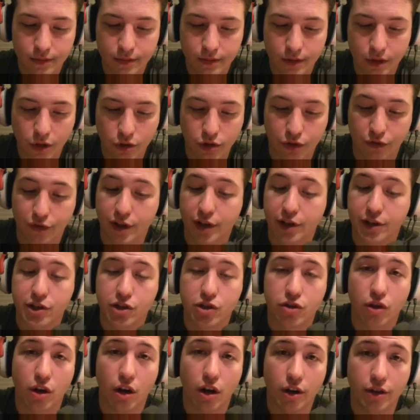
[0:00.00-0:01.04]
Those are very
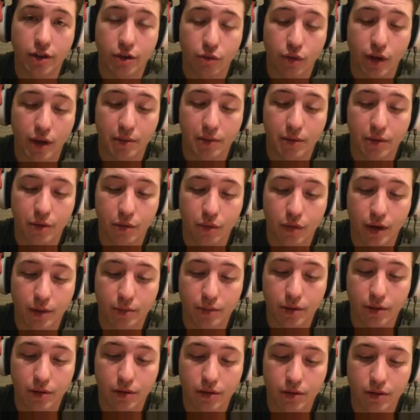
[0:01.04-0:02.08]
strong. The
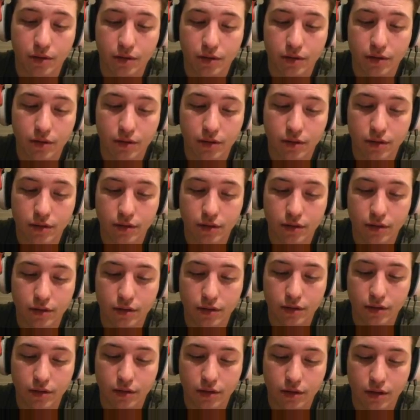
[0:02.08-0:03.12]
rebel
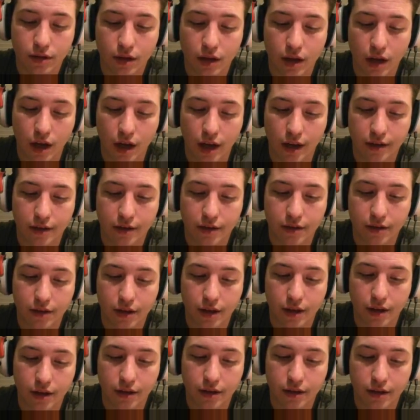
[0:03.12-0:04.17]
Hoth.
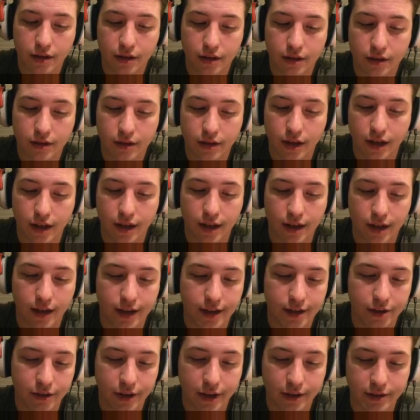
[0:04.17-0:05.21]
I
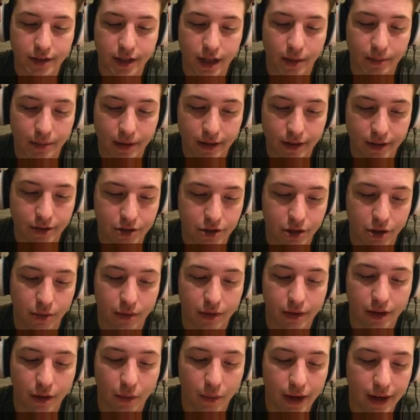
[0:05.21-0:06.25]
knew that was coming. There's no
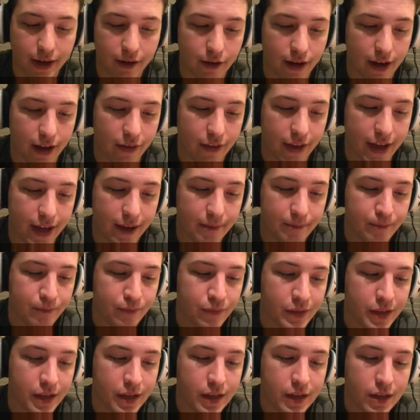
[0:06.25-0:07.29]
way around that.
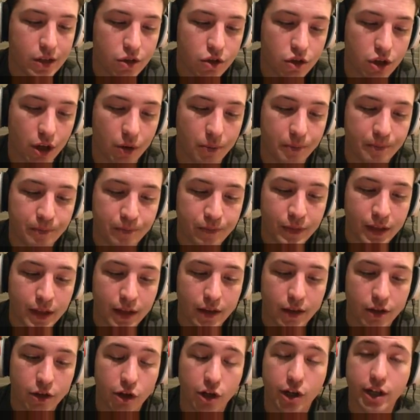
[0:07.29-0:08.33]
So
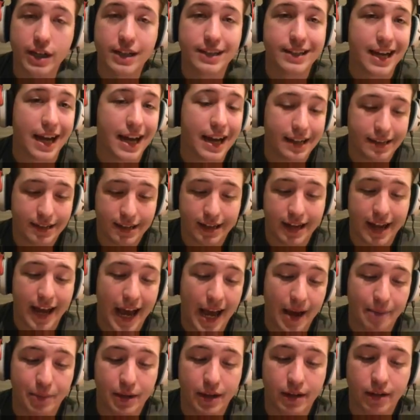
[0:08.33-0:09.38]
you're gonna die. It's gonna
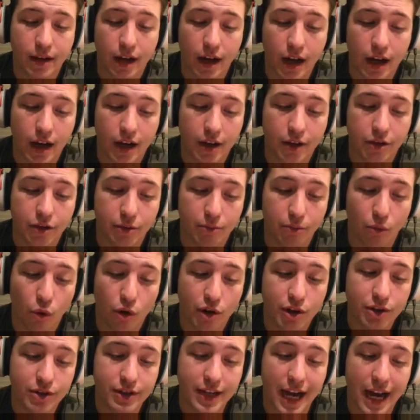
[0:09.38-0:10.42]
happen. The
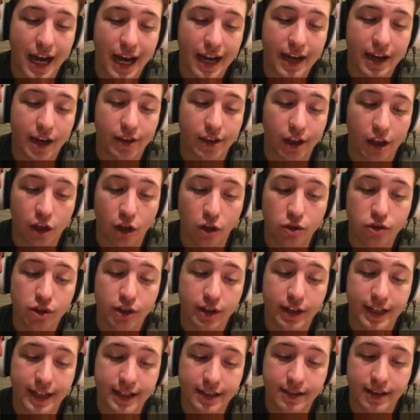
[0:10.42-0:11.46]
more you die and the closer
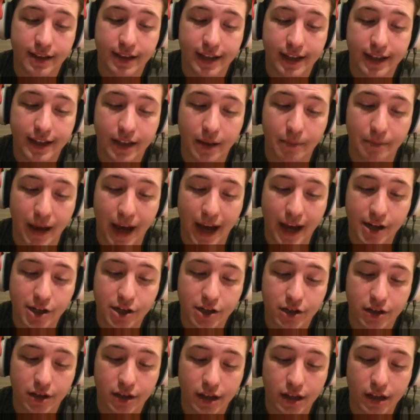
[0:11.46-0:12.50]
it gets to the end of the
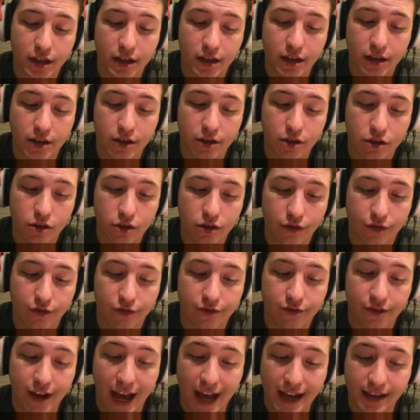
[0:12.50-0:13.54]
match, the
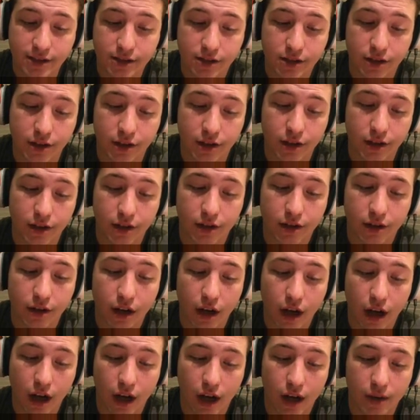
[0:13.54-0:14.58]
faster
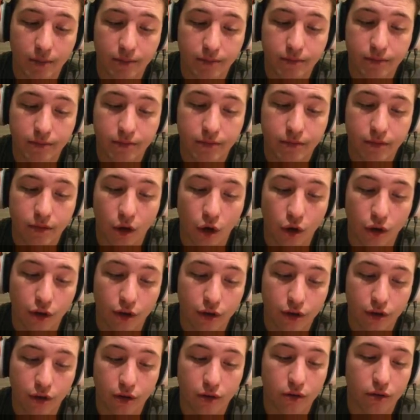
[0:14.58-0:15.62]
or
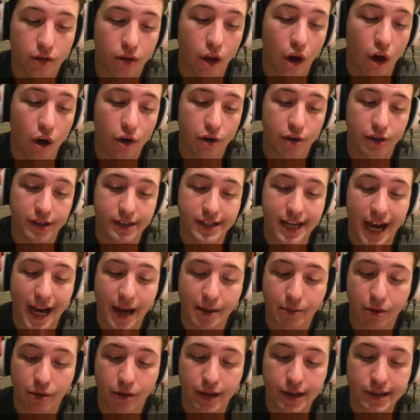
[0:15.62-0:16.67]
the longer the
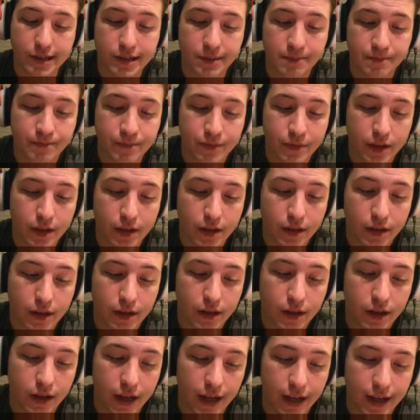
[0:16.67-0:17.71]
timer is.
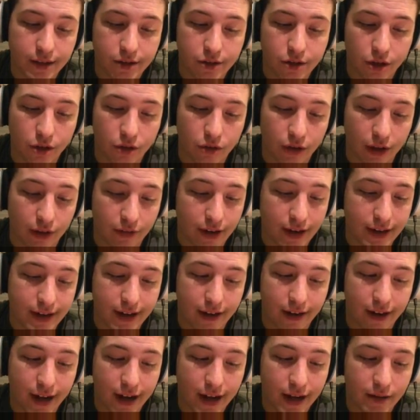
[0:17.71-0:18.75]
And so like right
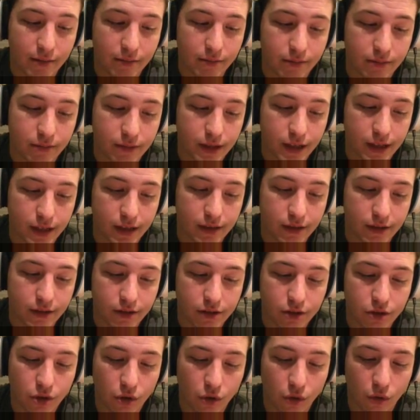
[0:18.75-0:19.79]
now, I am getting
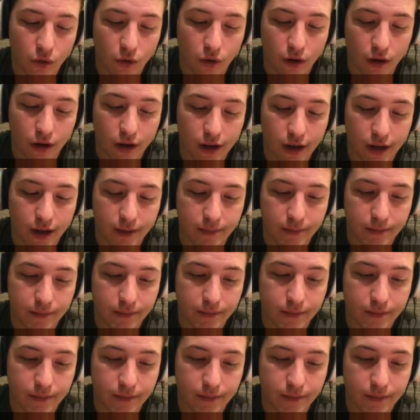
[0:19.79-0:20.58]
tore up.